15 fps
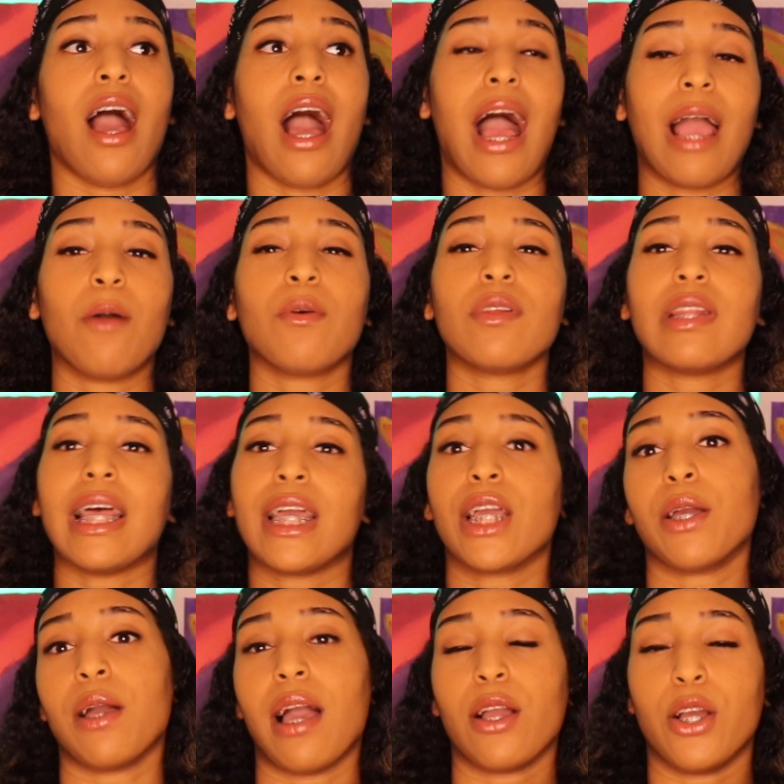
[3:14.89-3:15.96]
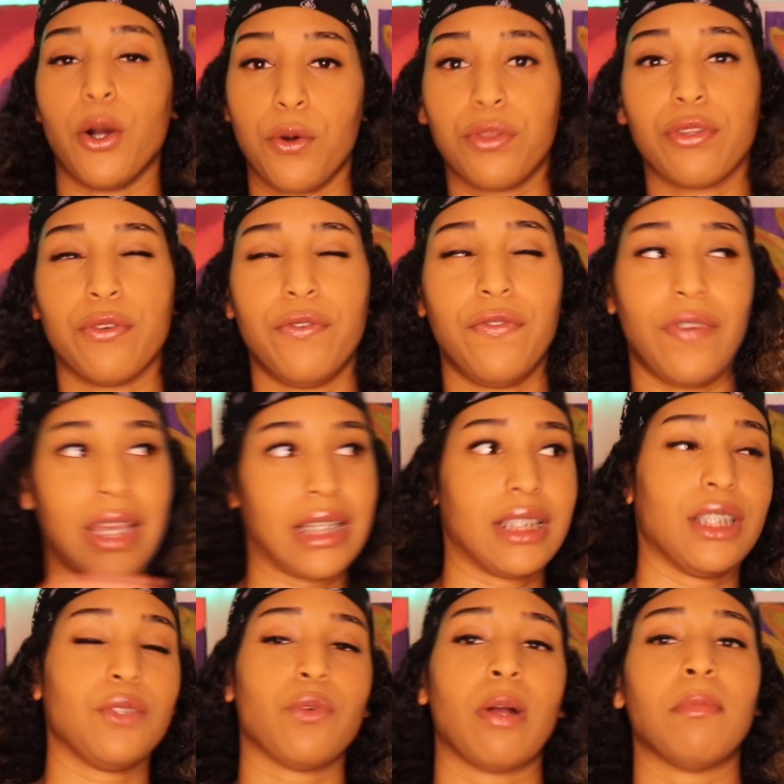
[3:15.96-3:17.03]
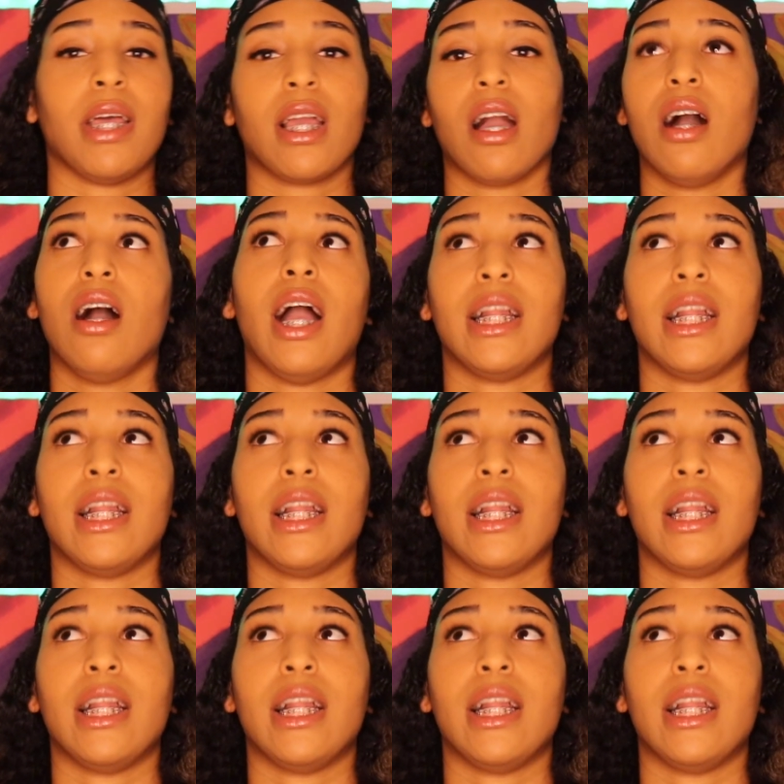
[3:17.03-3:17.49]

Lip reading: I would like go through phases where I'm like, oh,